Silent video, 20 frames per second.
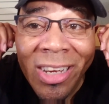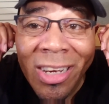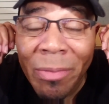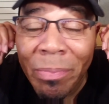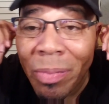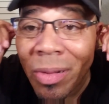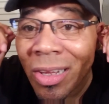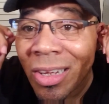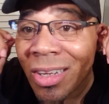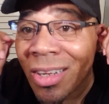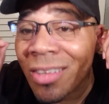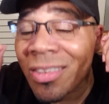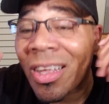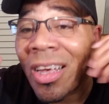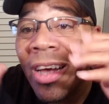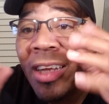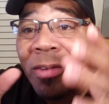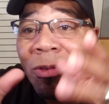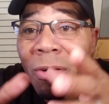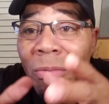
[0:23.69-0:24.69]
earplugs
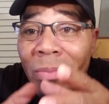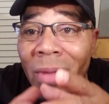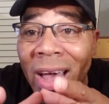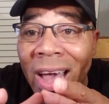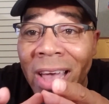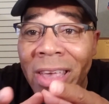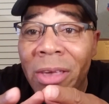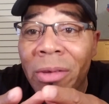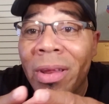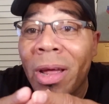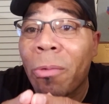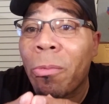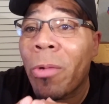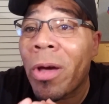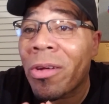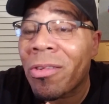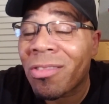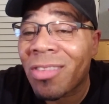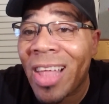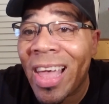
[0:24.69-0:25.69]
to remind you that
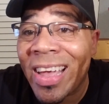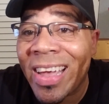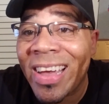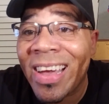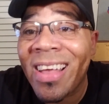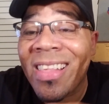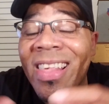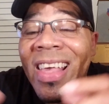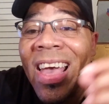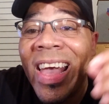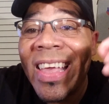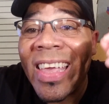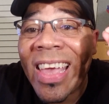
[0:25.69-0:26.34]
winners like us